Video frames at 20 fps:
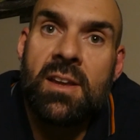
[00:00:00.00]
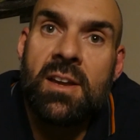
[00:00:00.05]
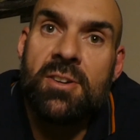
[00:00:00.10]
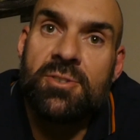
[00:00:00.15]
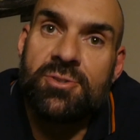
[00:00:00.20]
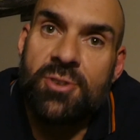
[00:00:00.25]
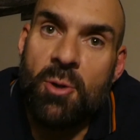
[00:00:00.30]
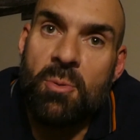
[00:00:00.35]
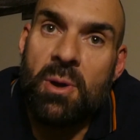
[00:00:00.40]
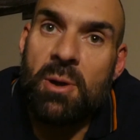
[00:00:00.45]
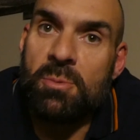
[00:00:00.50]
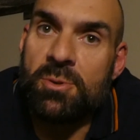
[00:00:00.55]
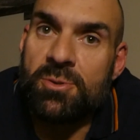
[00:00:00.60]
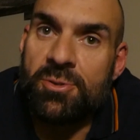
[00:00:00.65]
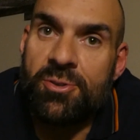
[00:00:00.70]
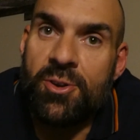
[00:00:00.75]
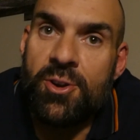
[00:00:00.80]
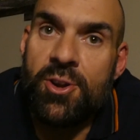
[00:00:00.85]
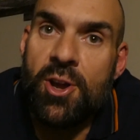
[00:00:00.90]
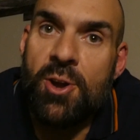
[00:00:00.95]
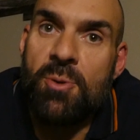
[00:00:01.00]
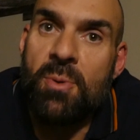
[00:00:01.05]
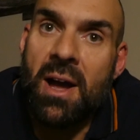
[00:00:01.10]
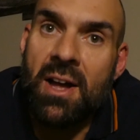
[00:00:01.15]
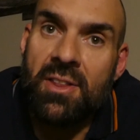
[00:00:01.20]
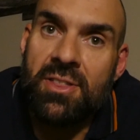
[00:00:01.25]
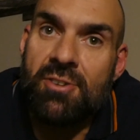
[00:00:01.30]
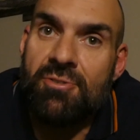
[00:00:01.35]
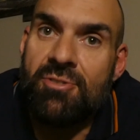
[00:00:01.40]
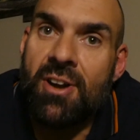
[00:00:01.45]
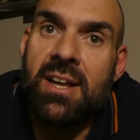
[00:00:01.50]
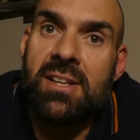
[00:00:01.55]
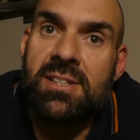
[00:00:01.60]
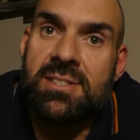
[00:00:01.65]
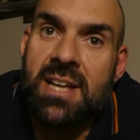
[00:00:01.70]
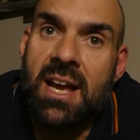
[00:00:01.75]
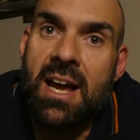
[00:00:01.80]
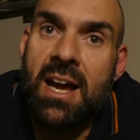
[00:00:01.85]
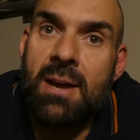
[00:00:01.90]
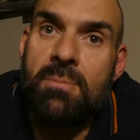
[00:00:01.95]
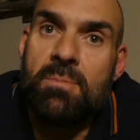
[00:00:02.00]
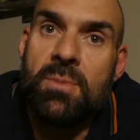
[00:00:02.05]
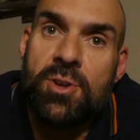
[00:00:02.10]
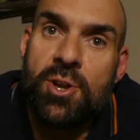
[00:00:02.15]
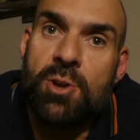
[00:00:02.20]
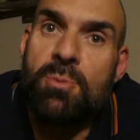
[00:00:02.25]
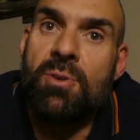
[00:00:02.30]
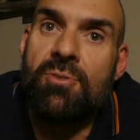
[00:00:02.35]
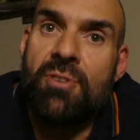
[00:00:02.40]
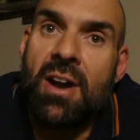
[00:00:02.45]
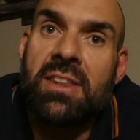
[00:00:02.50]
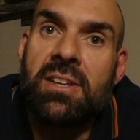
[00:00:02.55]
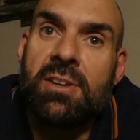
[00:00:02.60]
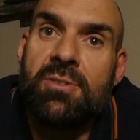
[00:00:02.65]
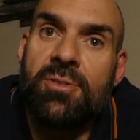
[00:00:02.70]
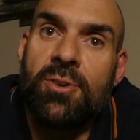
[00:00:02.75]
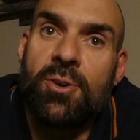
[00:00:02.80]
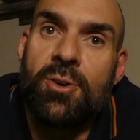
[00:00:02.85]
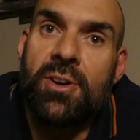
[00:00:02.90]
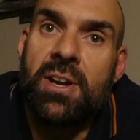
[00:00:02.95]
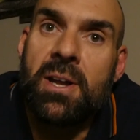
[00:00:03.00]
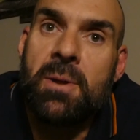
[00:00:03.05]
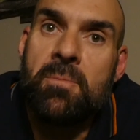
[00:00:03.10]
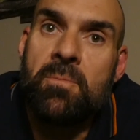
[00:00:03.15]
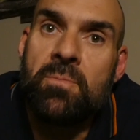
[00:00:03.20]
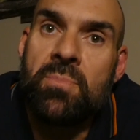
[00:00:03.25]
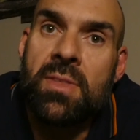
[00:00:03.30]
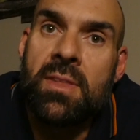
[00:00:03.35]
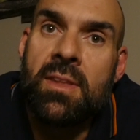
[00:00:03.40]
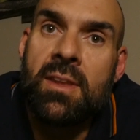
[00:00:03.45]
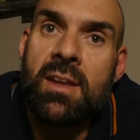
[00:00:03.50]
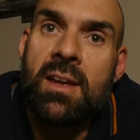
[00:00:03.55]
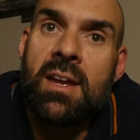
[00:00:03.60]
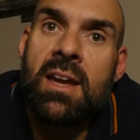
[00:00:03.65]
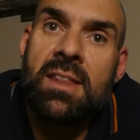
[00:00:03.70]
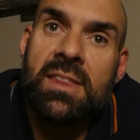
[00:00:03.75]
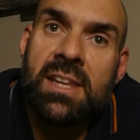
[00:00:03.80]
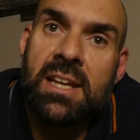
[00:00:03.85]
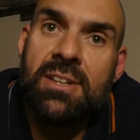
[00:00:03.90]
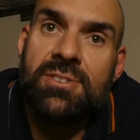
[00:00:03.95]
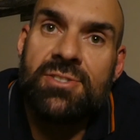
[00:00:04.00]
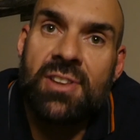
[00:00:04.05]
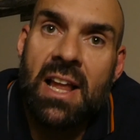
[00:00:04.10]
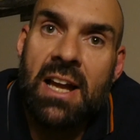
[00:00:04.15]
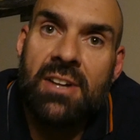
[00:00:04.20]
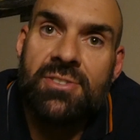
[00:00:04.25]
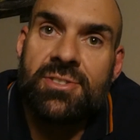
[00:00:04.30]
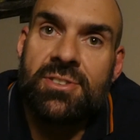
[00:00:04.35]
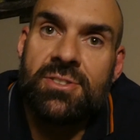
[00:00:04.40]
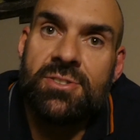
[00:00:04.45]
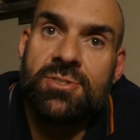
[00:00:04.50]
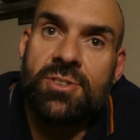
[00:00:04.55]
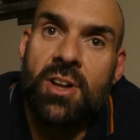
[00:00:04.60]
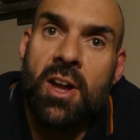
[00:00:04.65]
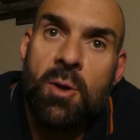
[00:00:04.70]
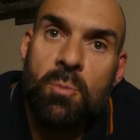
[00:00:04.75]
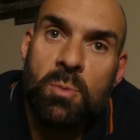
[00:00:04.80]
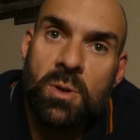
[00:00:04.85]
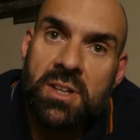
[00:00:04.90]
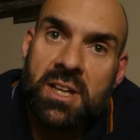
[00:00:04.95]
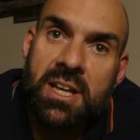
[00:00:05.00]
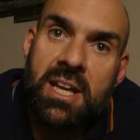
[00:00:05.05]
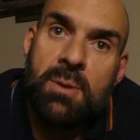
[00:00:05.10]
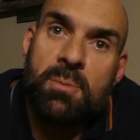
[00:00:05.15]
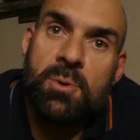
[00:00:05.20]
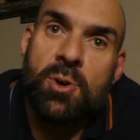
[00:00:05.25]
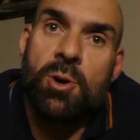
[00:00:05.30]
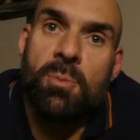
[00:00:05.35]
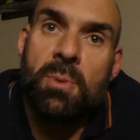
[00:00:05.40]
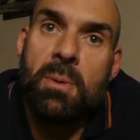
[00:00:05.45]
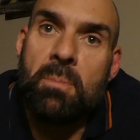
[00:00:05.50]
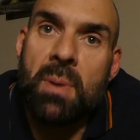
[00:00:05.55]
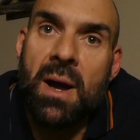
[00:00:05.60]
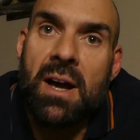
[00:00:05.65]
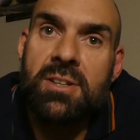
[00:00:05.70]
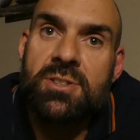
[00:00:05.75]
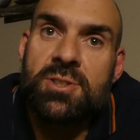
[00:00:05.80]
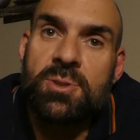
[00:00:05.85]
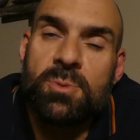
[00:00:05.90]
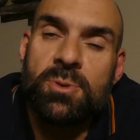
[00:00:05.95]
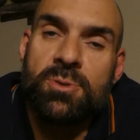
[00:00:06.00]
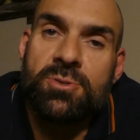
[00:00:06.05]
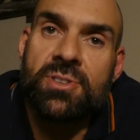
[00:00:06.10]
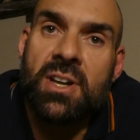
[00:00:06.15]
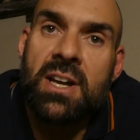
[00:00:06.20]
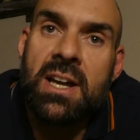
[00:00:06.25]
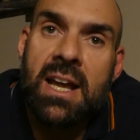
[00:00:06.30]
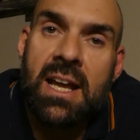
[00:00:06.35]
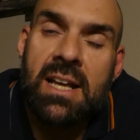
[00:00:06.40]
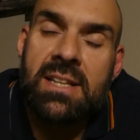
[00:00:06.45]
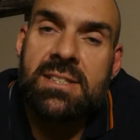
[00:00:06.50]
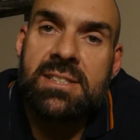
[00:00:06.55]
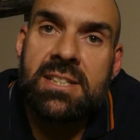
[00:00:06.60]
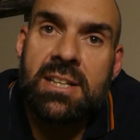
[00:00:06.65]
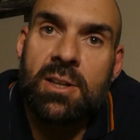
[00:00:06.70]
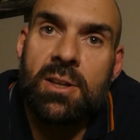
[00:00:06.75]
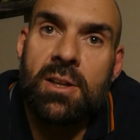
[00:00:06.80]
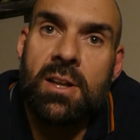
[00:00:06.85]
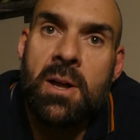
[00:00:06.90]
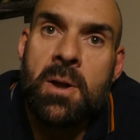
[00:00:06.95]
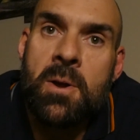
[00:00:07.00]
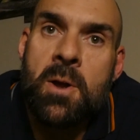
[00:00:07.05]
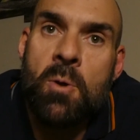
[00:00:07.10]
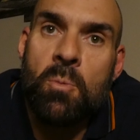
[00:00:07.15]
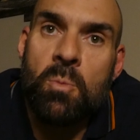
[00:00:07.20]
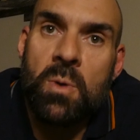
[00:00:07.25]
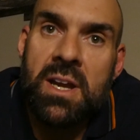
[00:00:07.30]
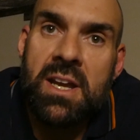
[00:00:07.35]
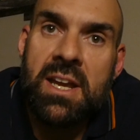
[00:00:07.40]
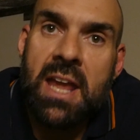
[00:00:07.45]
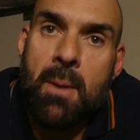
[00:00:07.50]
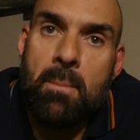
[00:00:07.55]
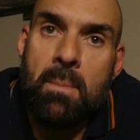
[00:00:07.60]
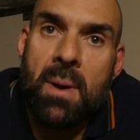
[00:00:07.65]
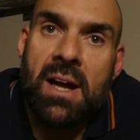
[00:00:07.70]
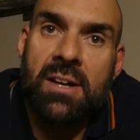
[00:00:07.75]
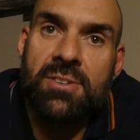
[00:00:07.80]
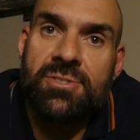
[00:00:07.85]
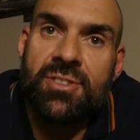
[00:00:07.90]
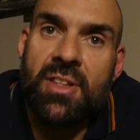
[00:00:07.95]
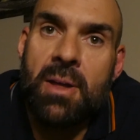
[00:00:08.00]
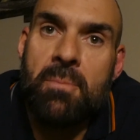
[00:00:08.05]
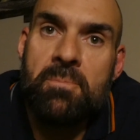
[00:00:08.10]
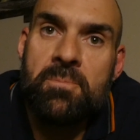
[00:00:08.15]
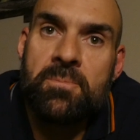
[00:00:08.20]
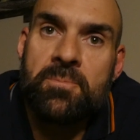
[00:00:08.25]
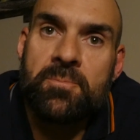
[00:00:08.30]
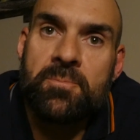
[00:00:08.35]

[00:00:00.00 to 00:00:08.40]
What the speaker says: So it was for you at the right time. You were ready for it. These lessons will keep coming back to us until we get past them.